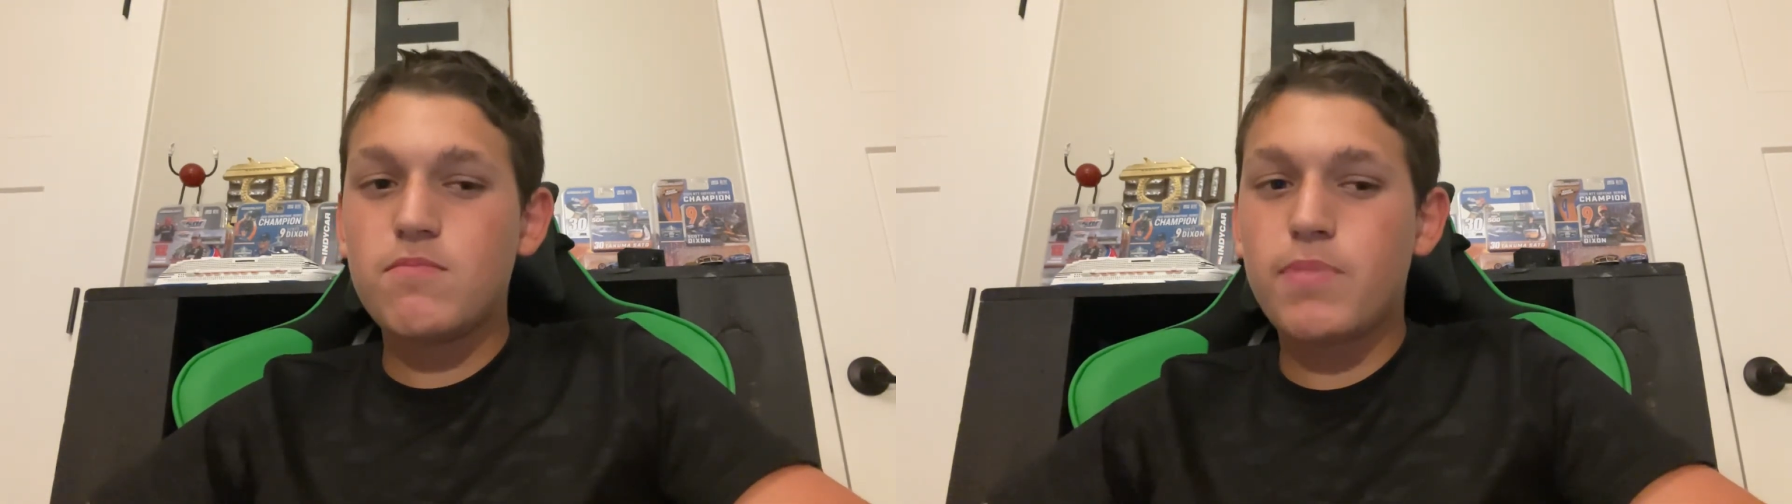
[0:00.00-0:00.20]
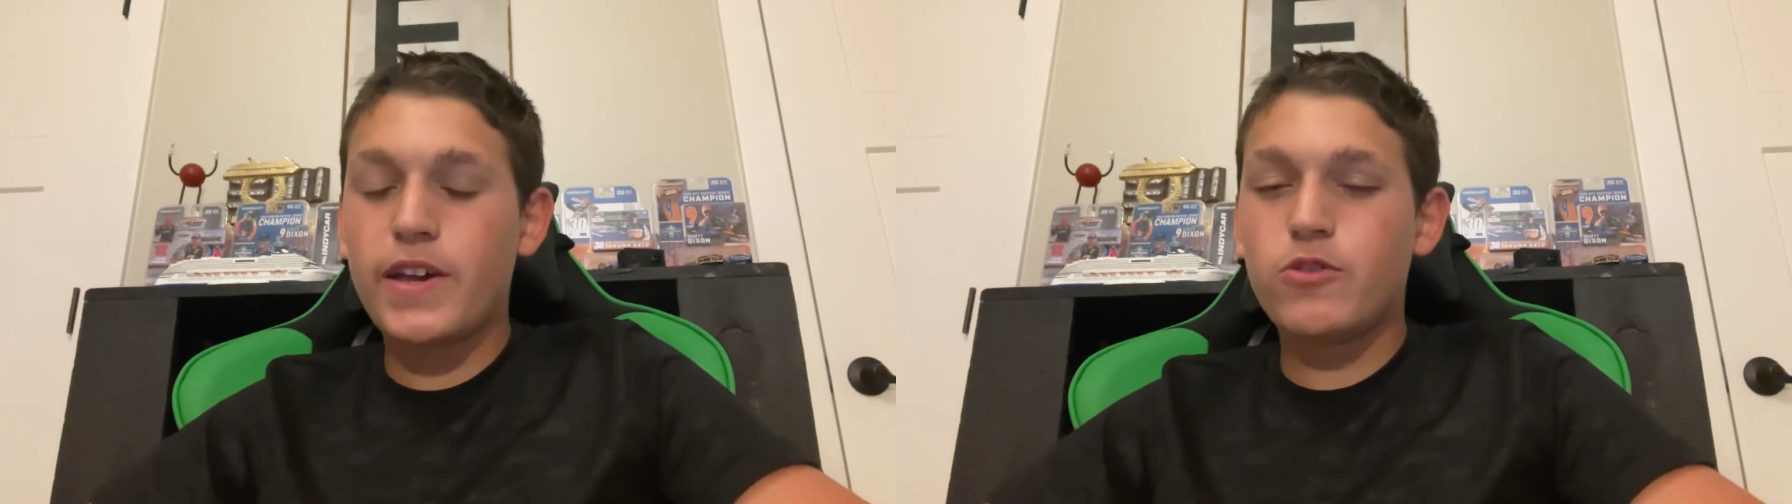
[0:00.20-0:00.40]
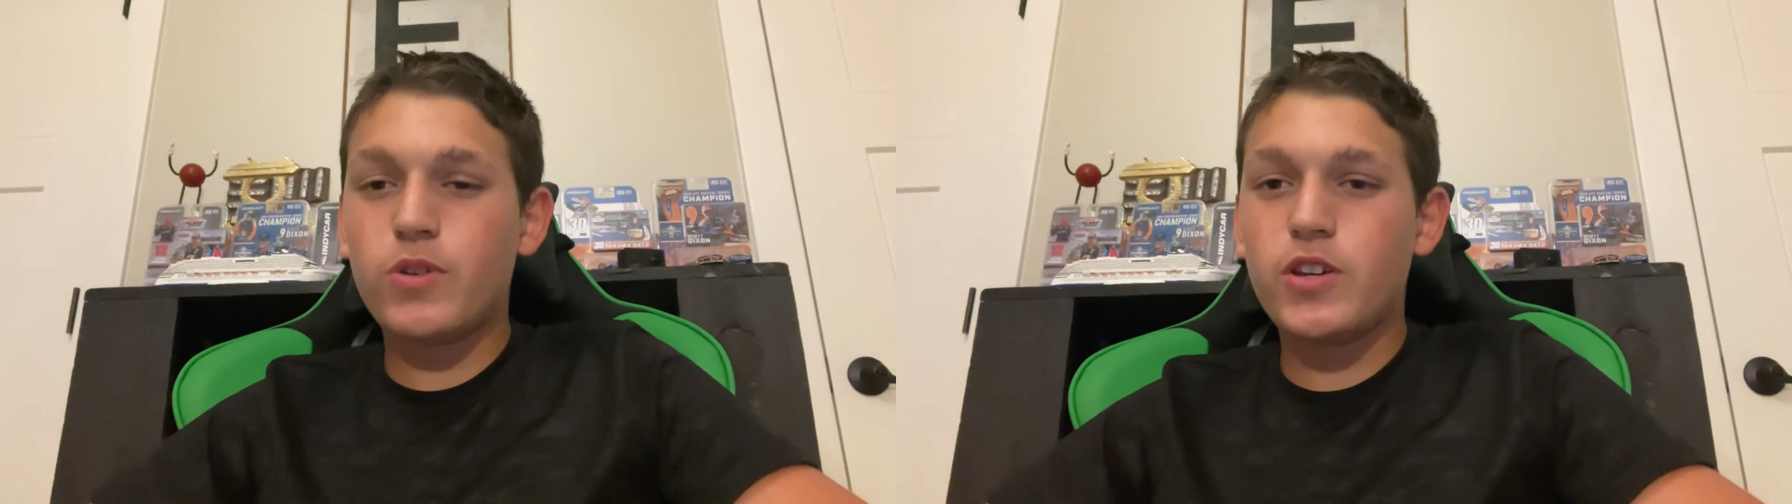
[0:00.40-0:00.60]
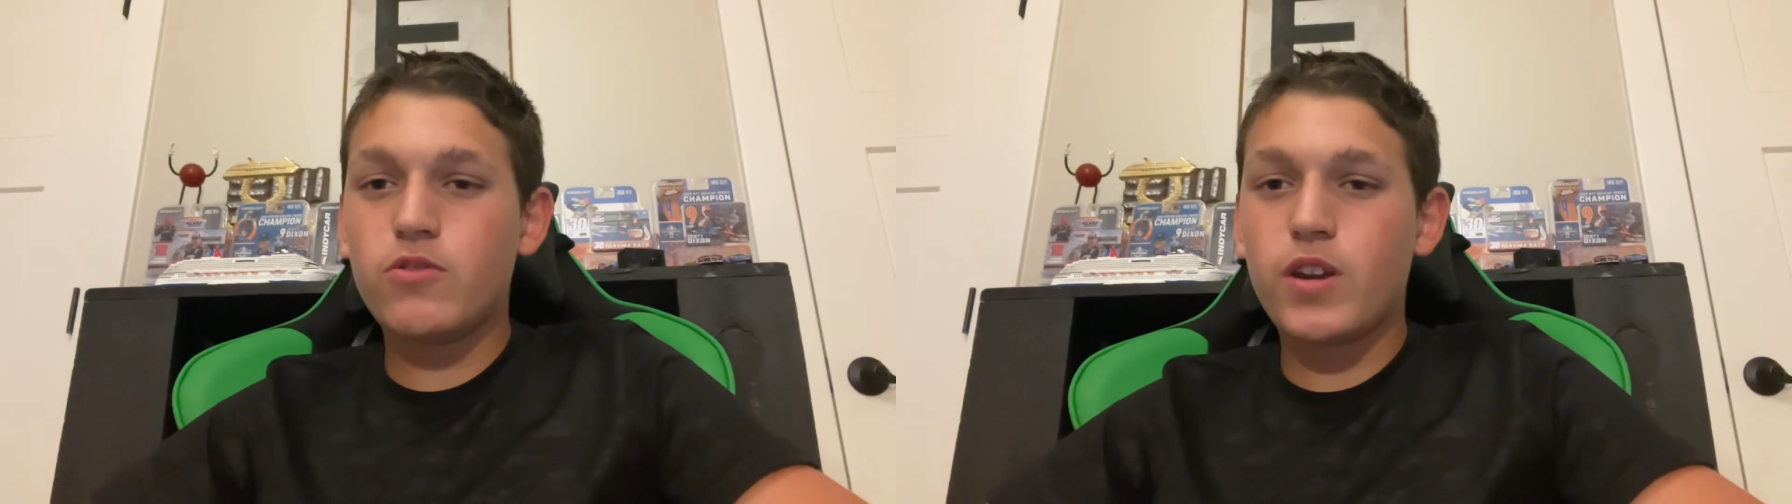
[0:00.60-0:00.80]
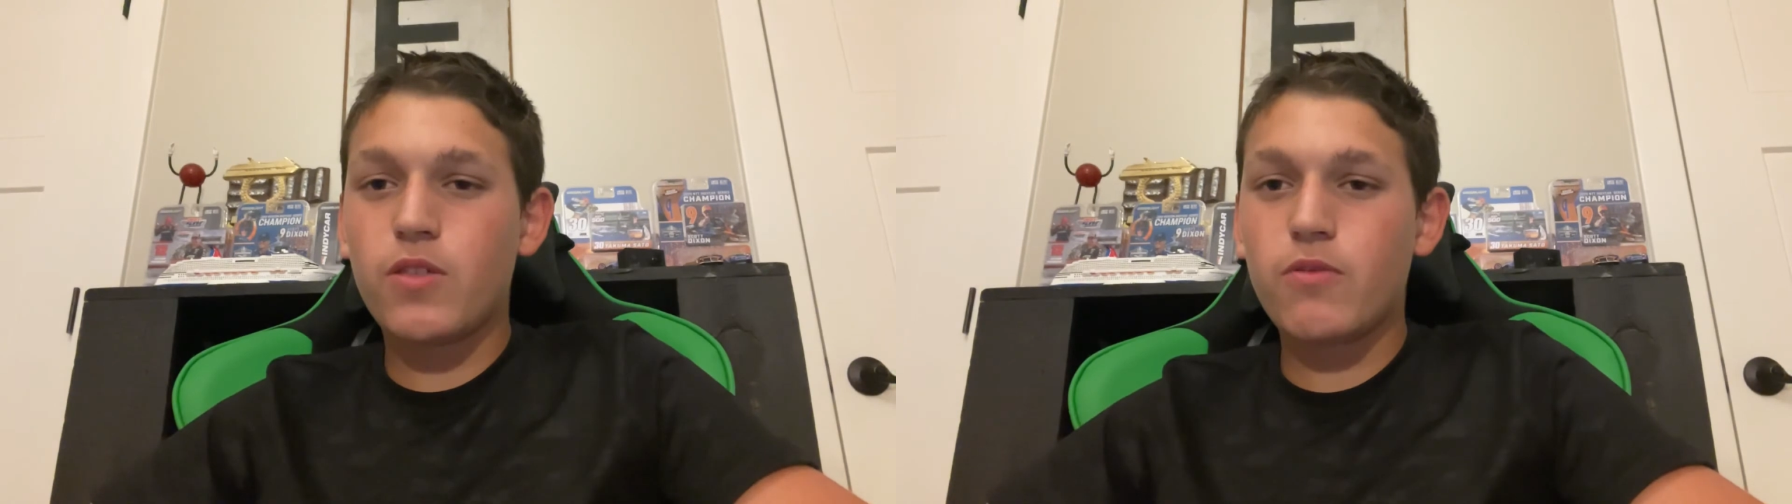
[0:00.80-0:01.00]
by
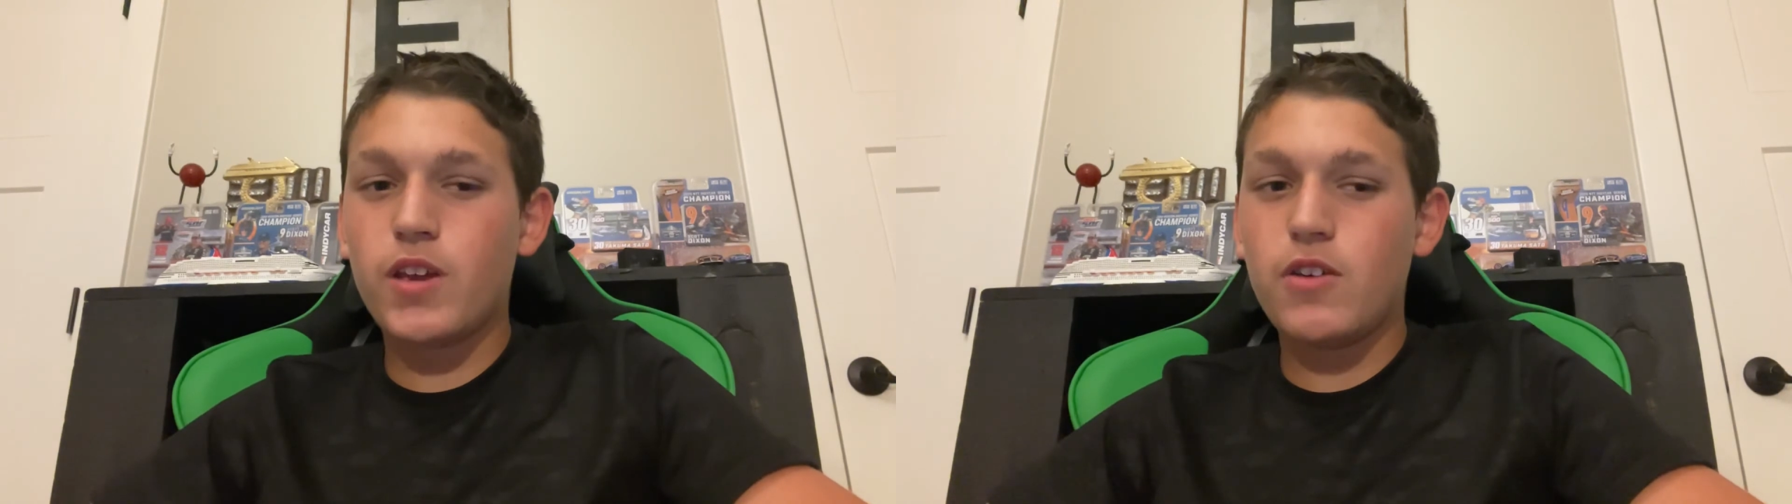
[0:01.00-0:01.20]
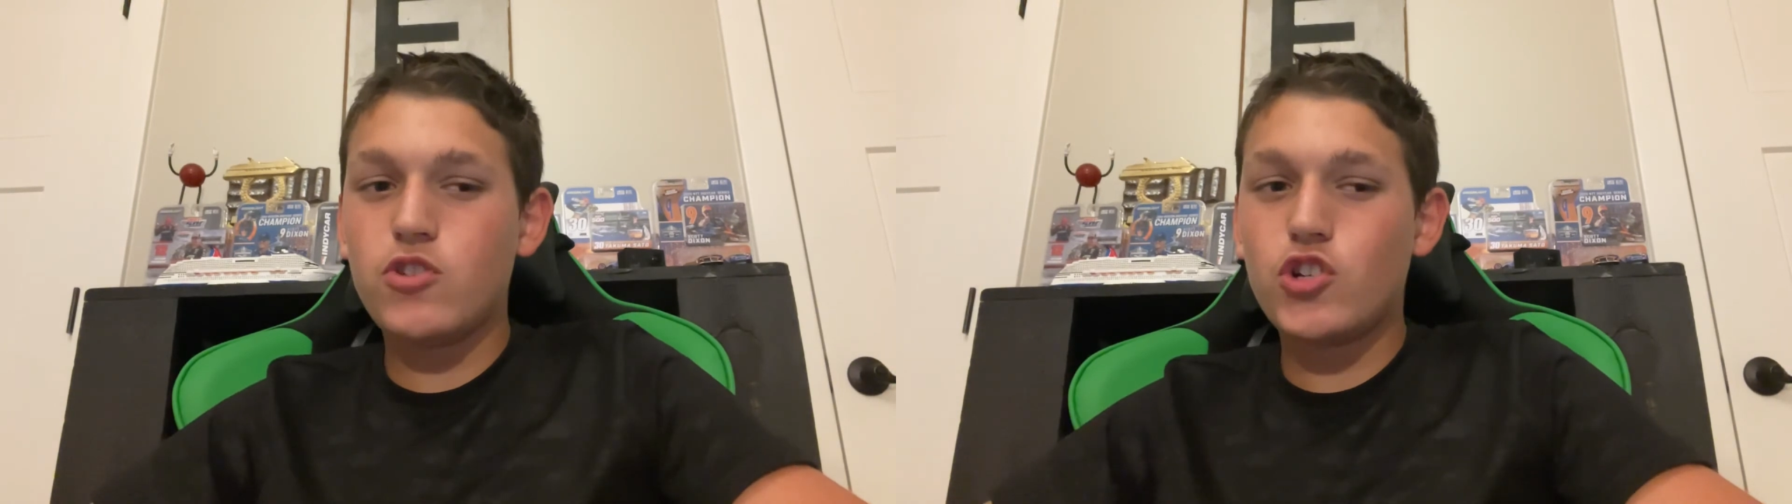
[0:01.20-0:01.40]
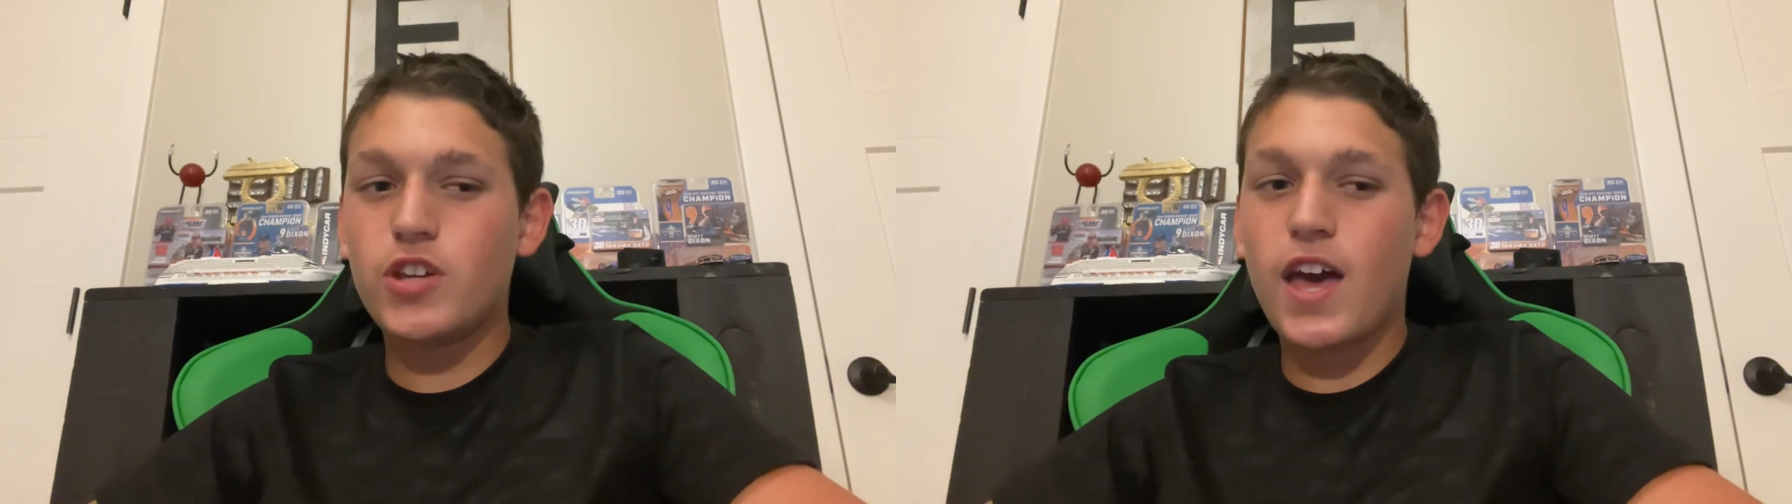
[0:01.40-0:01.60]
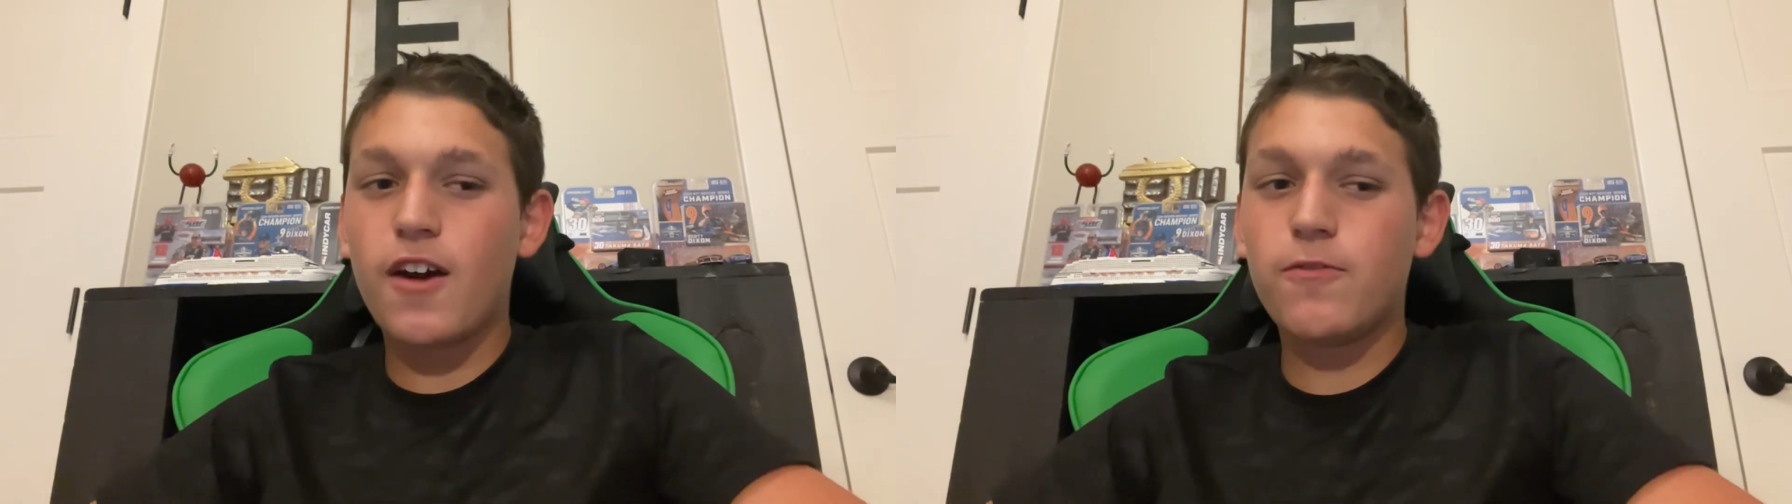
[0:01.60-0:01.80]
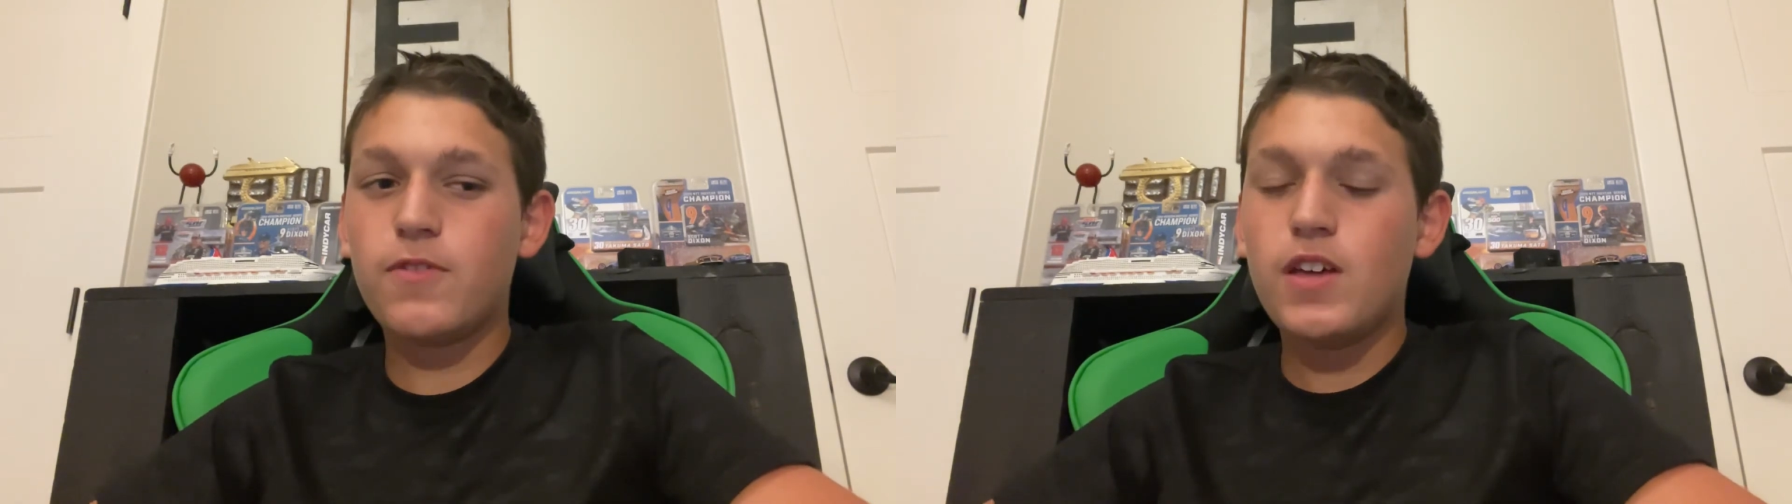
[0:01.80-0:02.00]
2023 you should
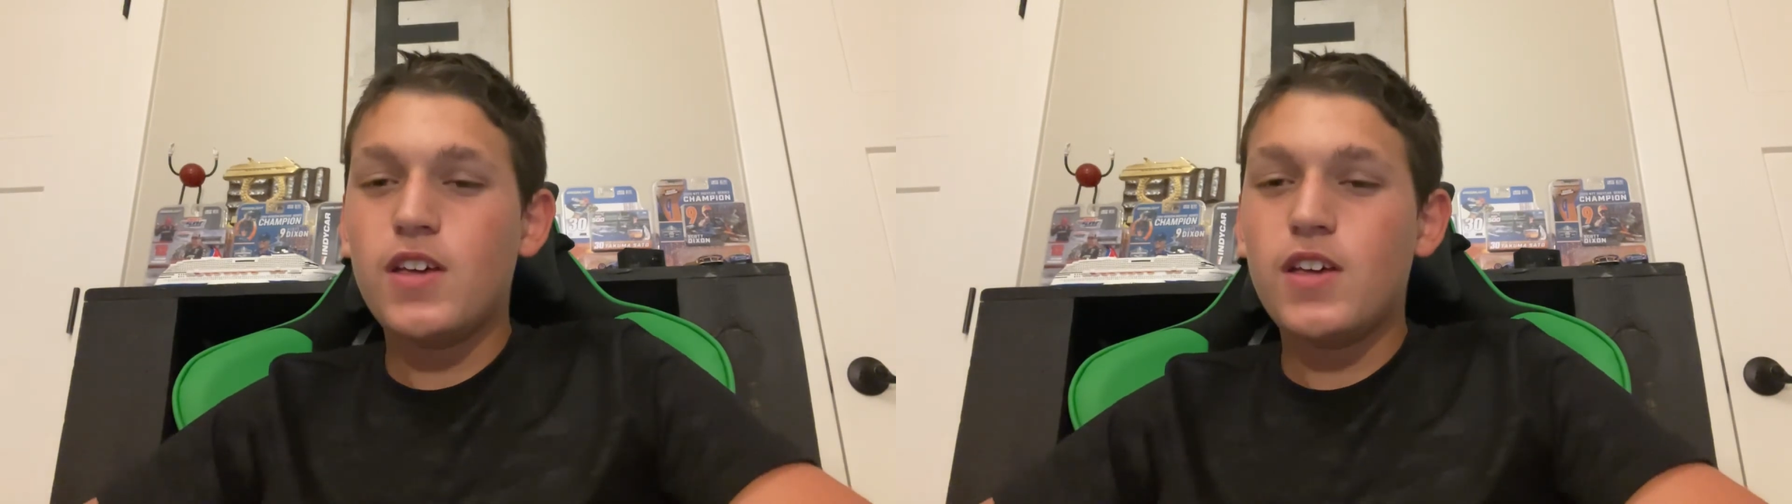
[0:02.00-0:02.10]
have